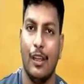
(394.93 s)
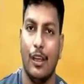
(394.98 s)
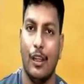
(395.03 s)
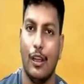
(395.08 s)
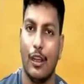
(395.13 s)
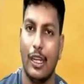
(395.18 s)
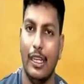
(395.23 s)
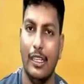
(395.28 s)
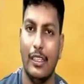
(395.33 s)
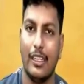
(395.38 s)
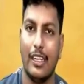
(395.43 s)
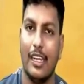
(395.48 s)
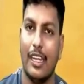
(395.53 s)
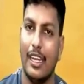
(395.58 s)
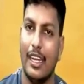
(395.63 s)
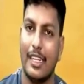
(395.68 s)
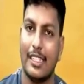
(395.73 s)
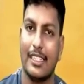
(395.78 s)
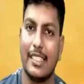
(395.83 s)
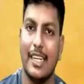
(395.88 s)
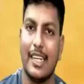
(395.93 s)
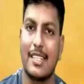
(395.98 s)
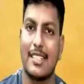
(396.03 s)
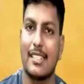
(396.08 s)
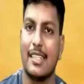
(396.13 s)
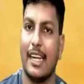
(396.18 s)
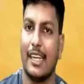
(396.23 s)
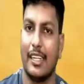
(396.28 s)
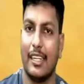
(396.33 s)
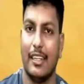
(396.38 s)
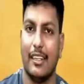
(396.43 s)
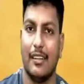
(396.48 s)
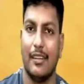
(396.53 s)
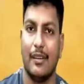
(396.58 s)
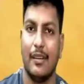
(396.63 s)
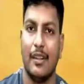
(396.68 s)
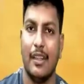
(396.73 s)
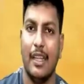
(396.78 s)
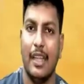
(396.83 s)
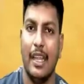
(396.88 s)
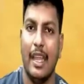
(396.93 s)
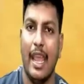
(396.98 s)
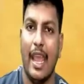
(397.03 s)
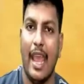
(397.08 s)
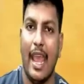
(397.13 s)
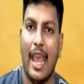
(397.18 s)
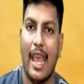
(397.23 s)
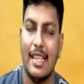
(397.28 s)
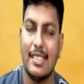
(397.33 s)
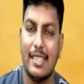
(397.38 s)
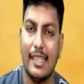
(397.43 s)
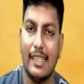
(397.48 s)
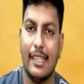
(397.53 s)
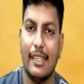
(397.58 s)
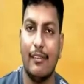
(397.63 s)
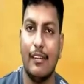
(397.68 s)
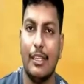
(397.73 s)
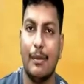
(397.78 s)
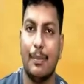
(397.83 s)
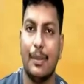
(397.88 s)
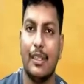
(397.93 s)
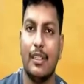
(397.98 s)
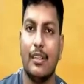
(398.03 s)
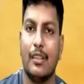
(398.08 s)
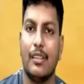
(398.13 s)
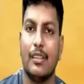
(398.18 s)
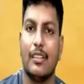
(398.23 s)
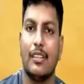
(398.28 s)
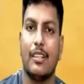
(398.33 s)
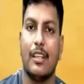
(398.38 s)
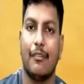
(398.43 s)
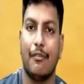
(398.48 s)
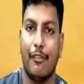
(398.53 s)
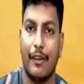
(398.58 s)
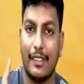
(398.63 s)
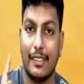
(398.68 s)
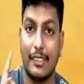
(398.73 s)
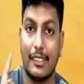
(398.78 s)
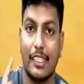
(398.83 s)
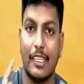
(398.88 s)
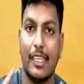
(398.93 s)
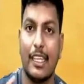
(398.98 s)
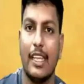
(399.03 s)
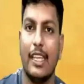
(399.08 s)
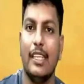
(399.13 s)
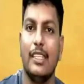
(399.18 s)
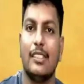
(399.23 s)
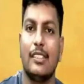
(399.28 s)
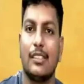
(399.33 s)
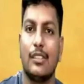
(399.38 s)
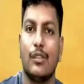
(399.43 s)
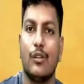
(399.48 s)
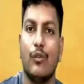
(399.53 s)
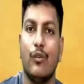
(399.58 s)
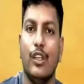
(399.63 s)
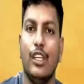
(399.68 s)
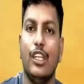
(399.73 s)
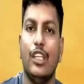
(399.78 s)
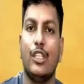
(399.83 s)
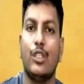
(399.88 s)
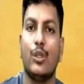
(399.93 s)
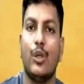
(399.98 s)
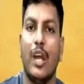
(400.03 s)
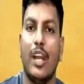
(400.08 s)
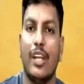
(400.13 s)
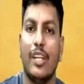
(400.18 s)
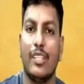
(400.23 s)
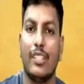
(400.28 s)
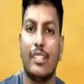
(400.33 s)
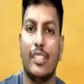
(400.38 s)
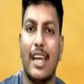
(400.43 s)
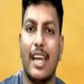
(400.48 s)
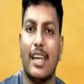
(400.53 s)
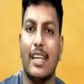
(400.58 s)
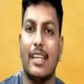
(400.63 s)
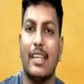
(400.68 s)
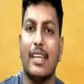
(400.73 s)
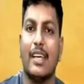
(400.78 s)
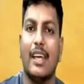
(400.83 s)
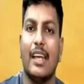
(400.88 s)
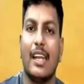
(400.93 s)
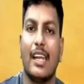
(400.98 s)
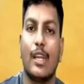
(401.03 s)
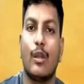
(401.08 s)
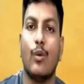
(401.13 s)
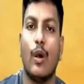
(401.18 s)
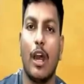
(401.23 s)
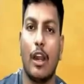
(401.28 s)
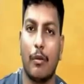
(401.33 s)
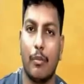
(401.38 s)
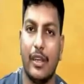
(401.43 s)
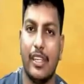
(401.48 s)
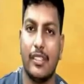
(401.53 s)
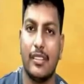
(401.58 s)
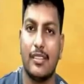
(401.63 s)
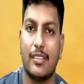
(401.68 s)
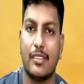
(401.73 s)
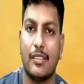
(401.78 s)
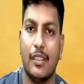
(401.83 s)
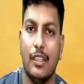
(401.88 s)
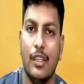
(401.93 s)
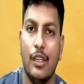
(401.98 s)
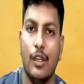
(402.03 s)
Alright, let's get started. As a developer, the first thing is we need to understand requirements.